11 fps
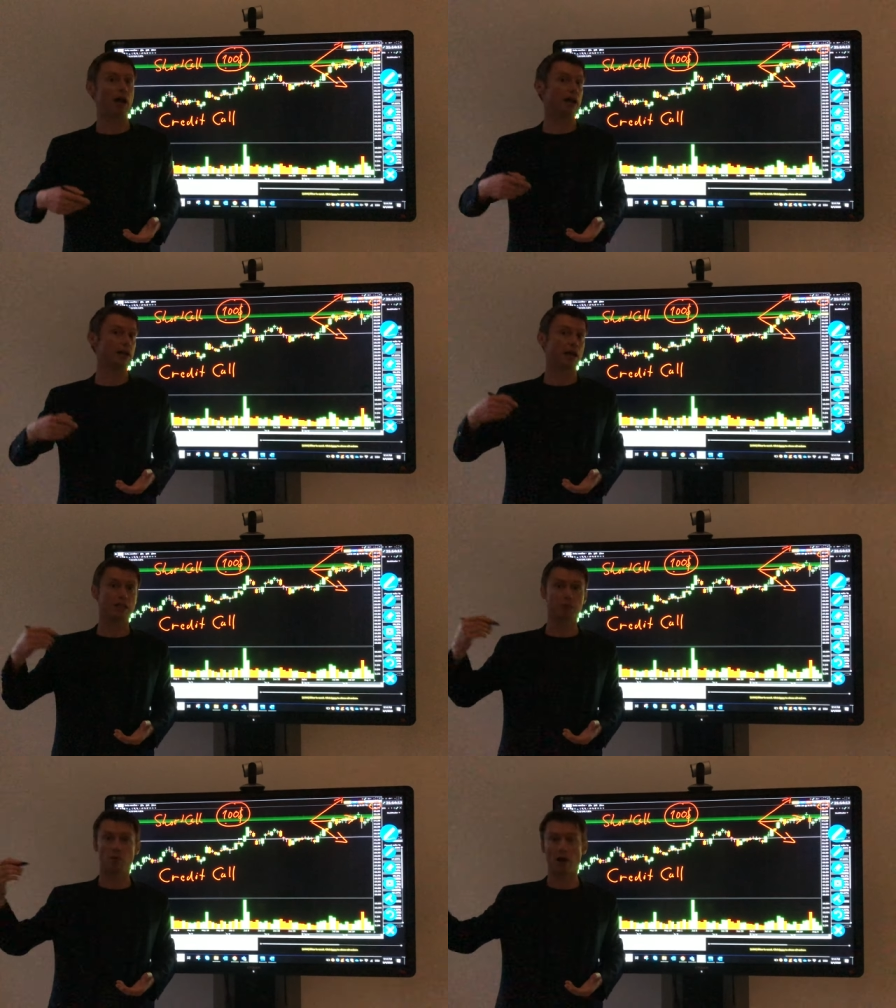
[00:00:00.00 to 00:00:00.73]
like
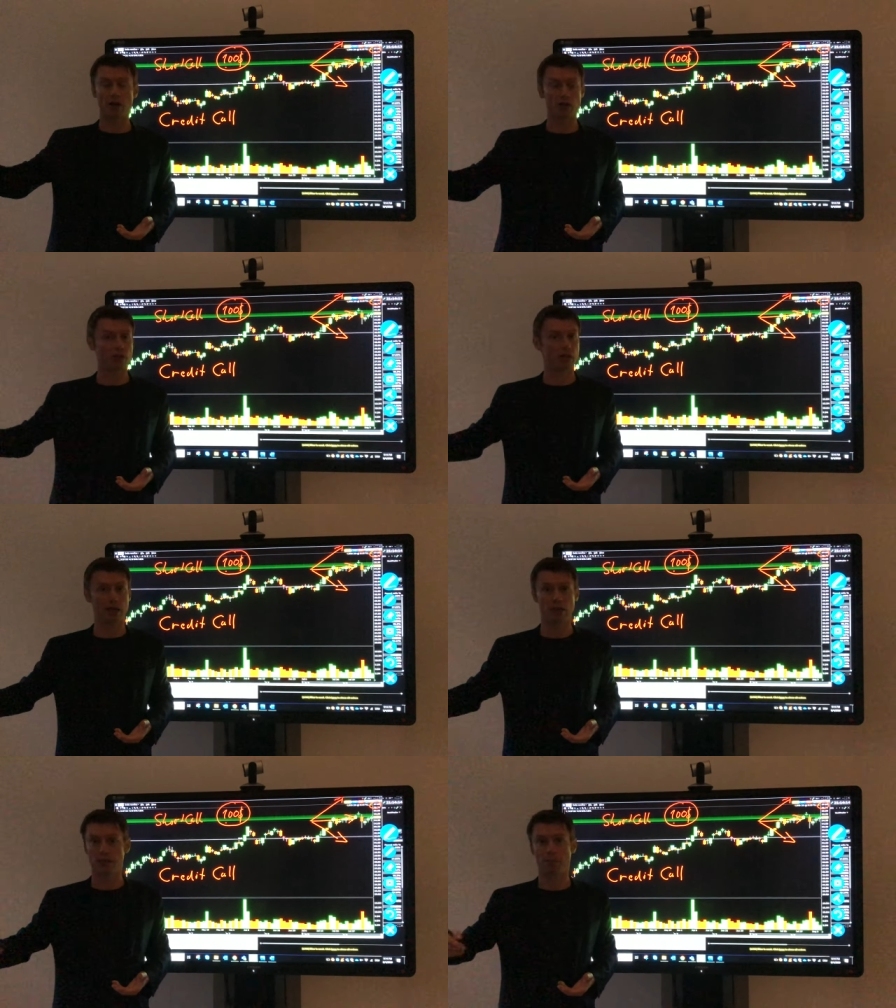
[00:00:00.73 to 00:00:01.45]
expiration date
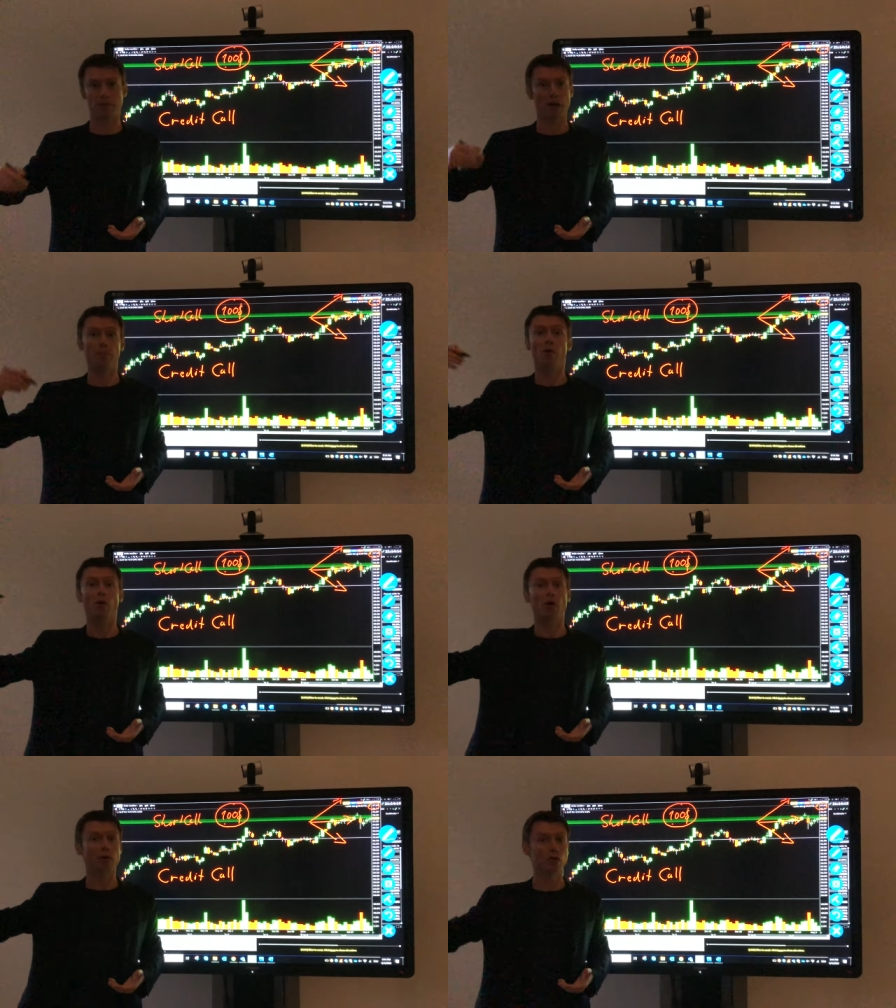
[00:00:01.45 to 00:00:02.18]
in September,
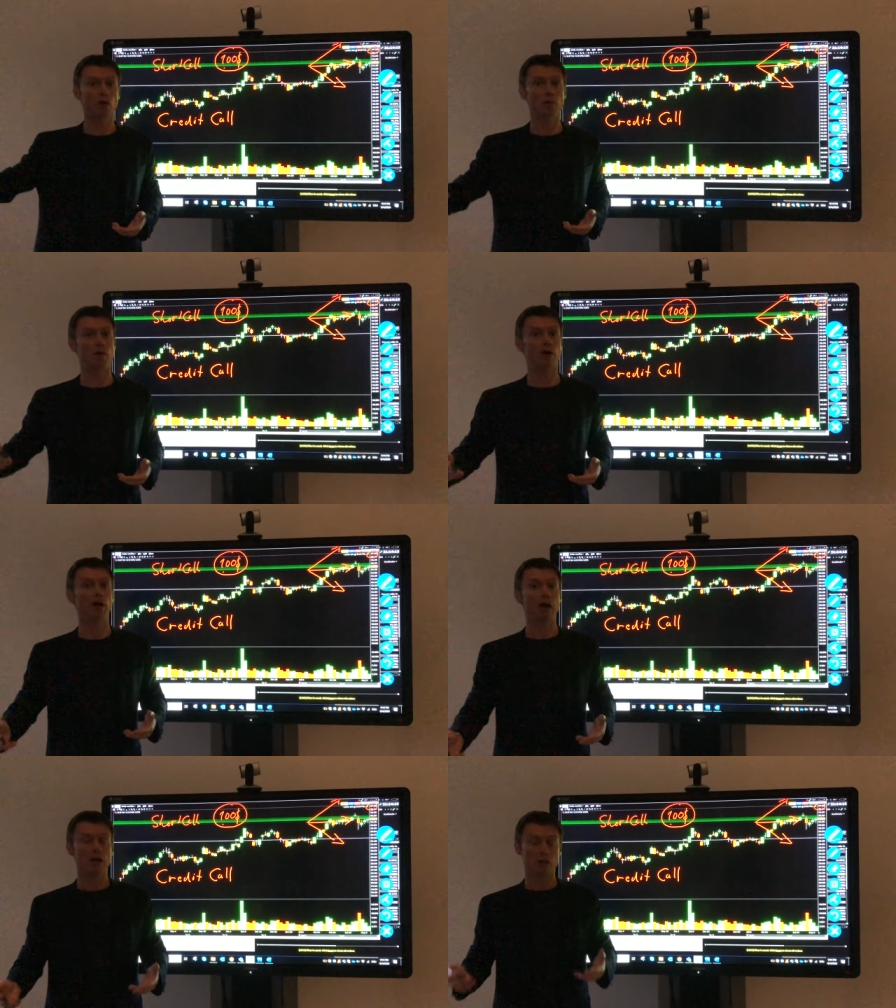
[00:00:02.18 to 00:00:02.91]
October.